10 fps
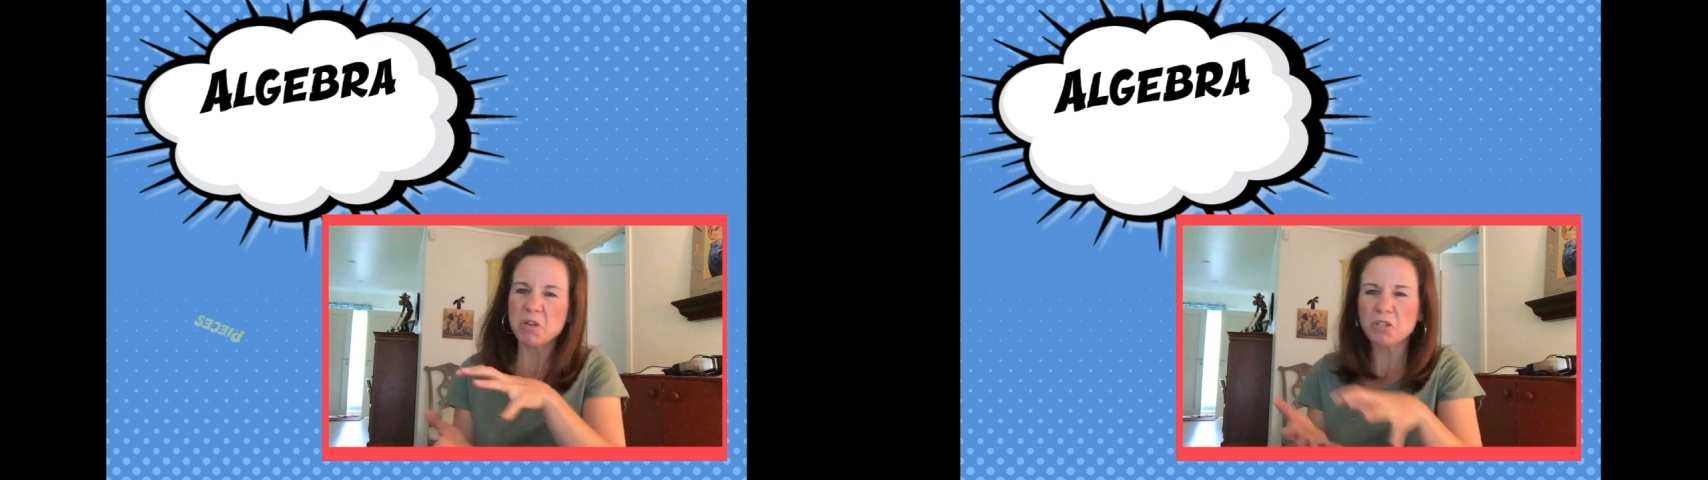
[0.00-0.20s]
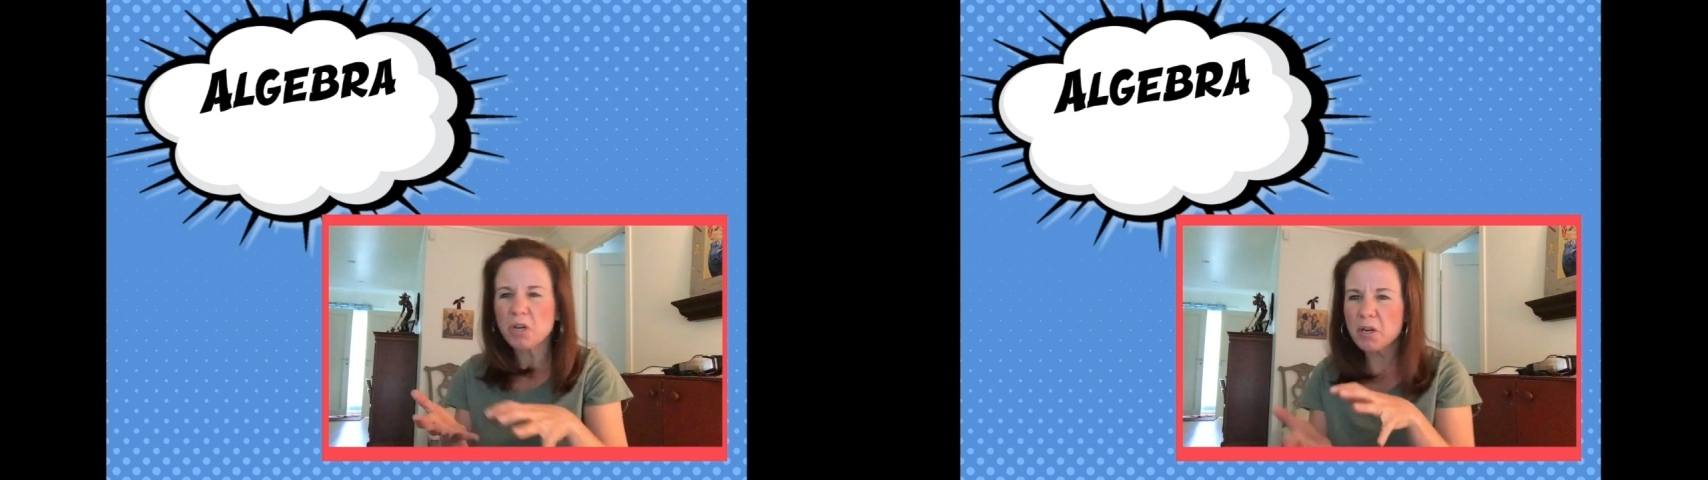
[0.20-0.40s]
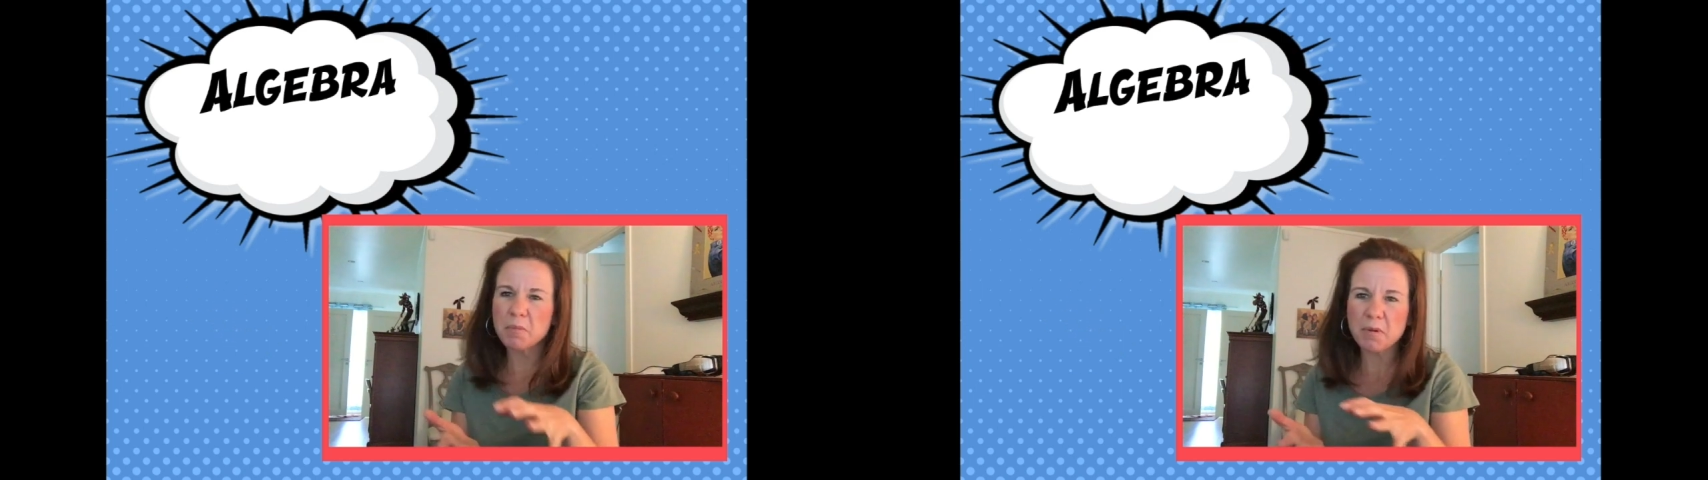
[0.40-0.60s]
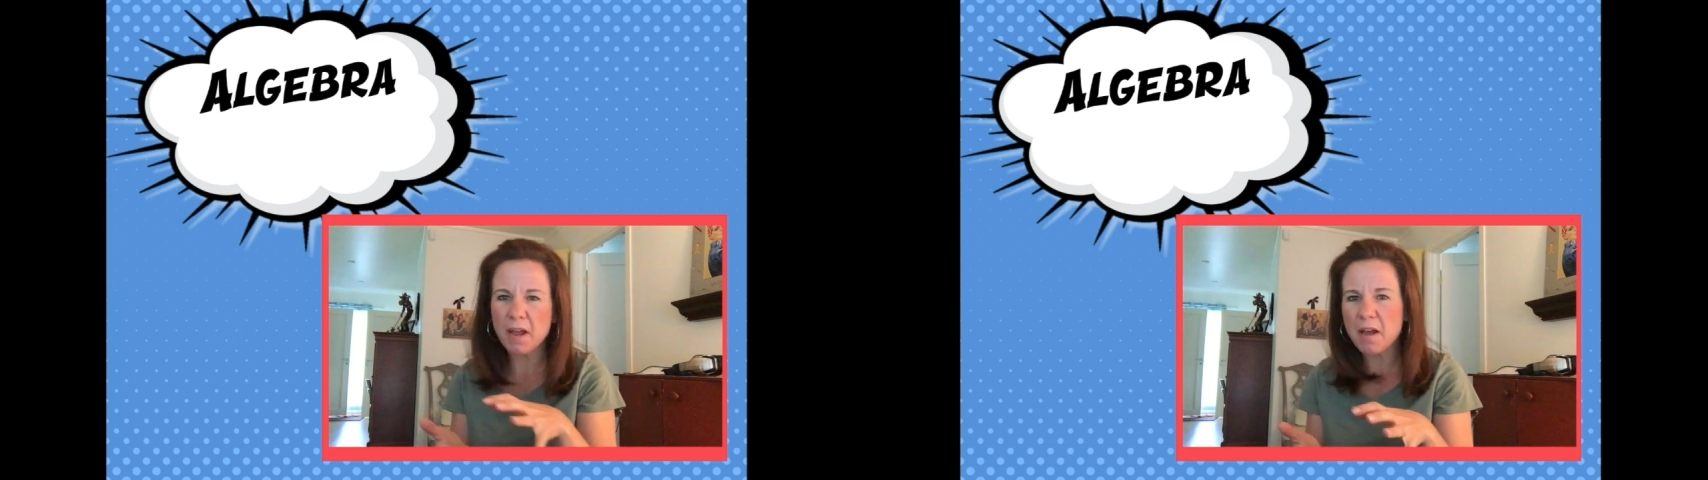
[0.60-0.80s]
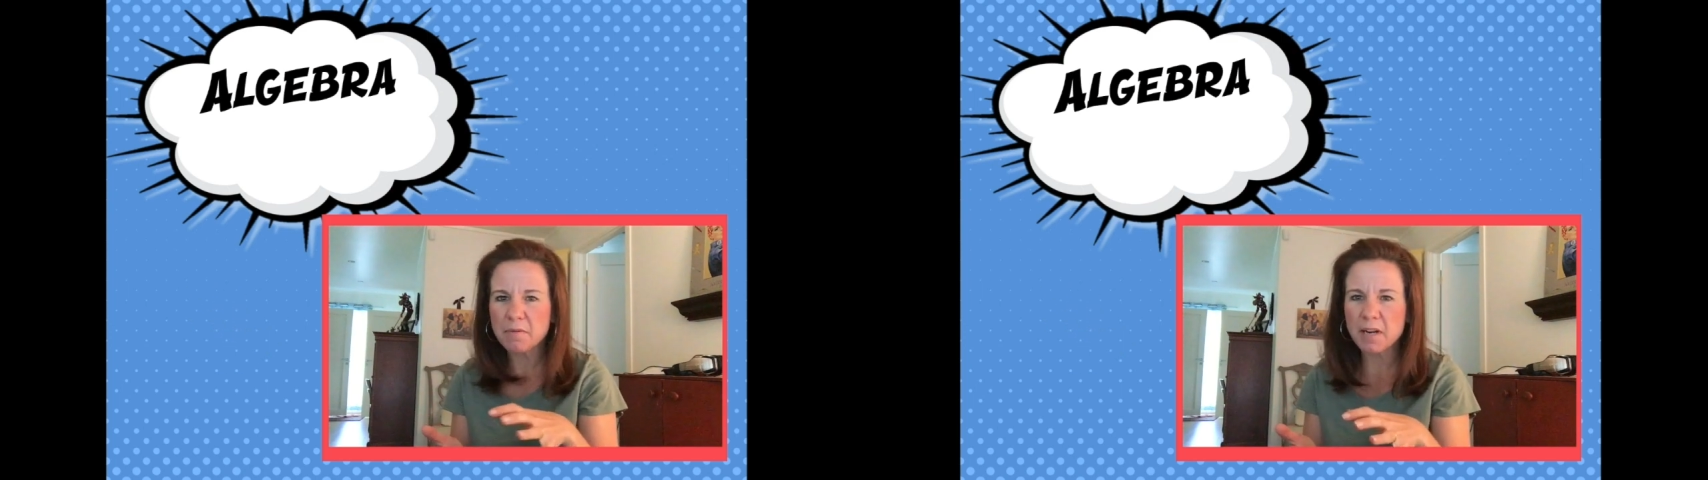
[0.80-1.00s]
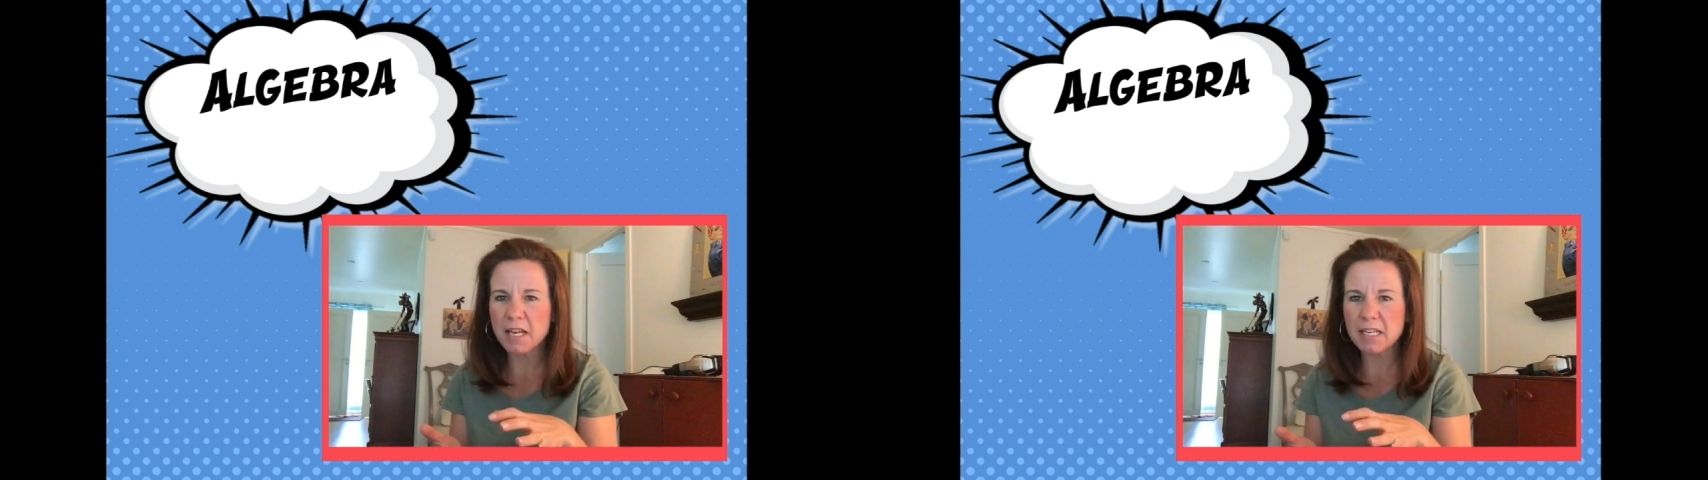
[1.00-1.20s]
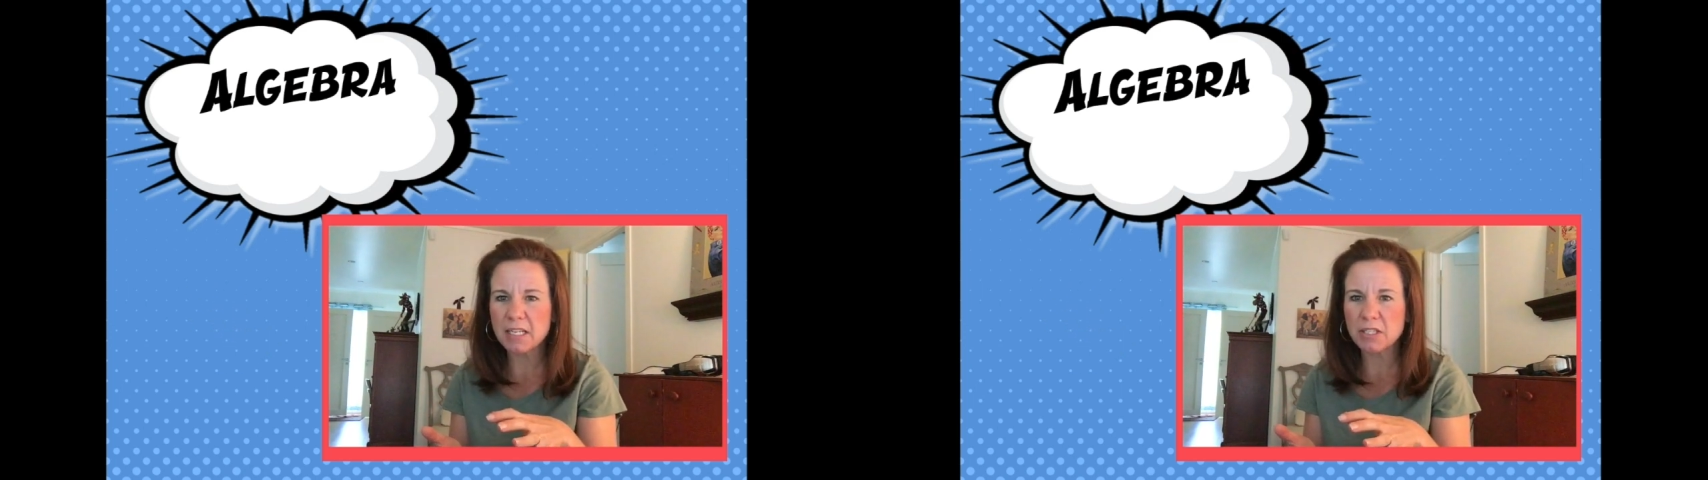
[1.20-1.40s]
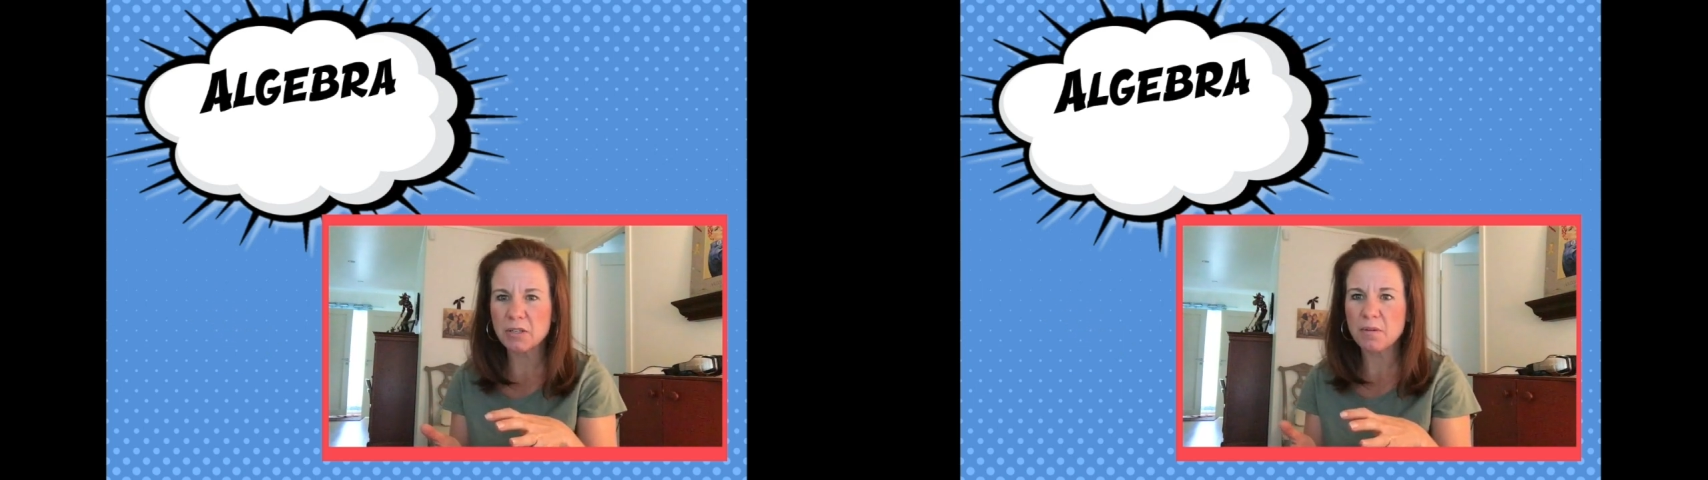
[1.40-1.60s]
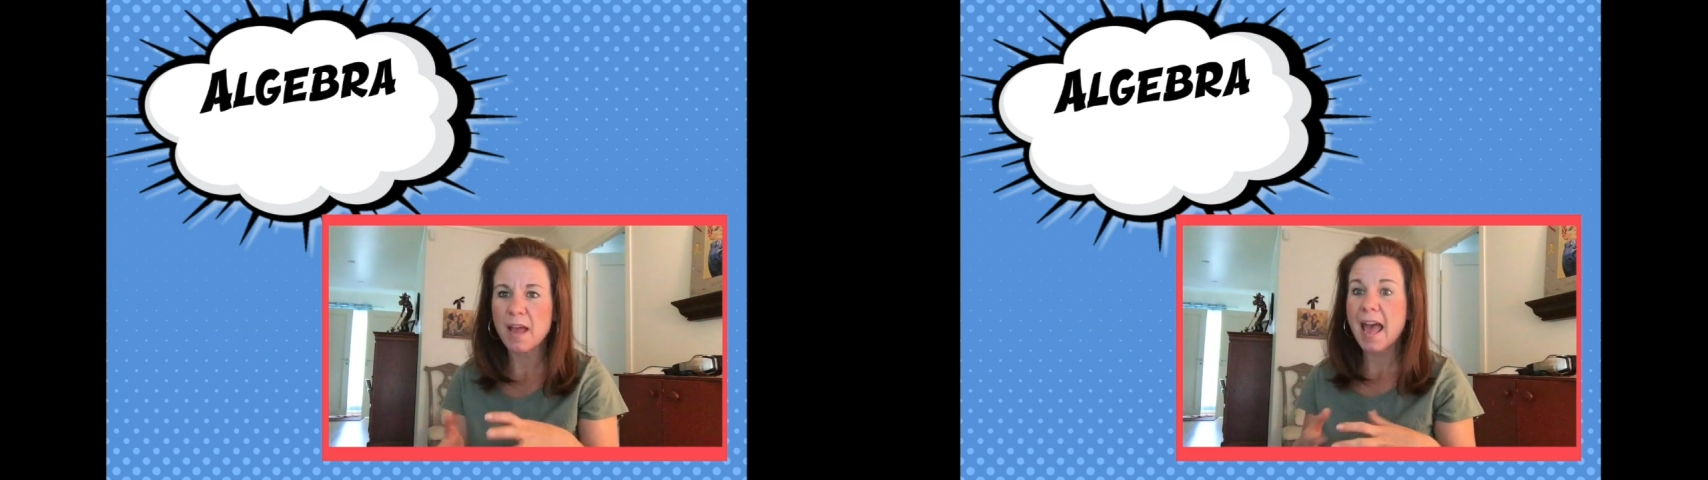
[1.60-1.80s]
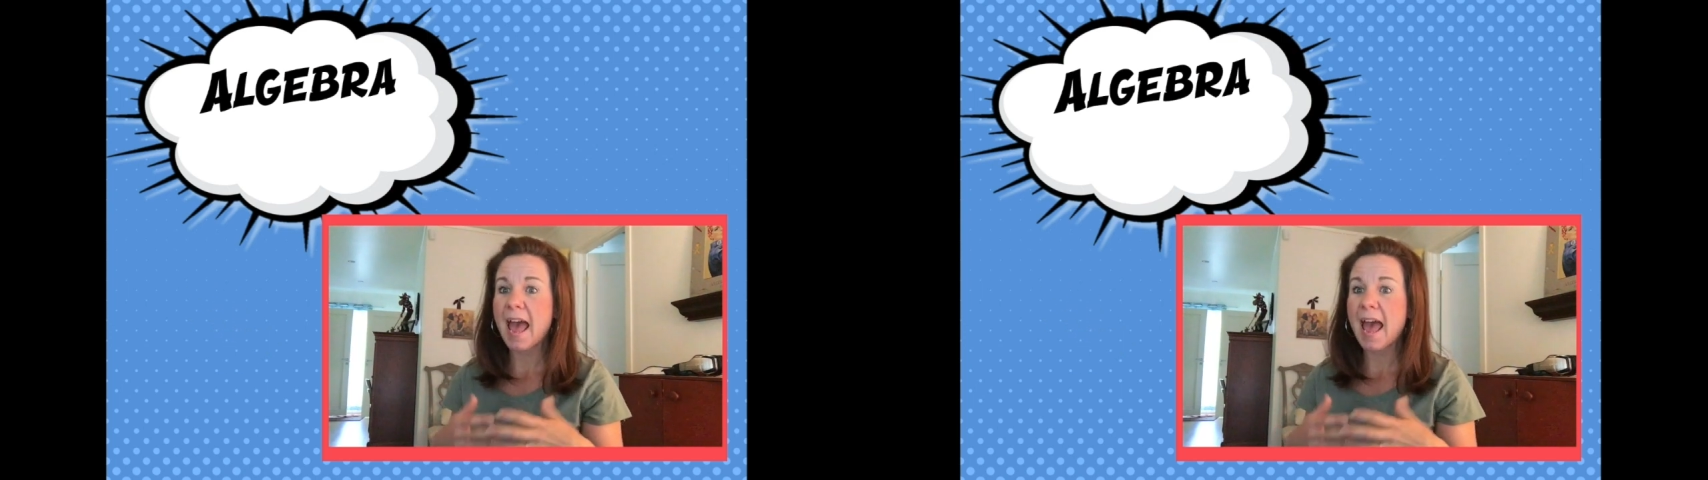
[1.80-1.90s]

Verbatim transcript: turn them around when I need to,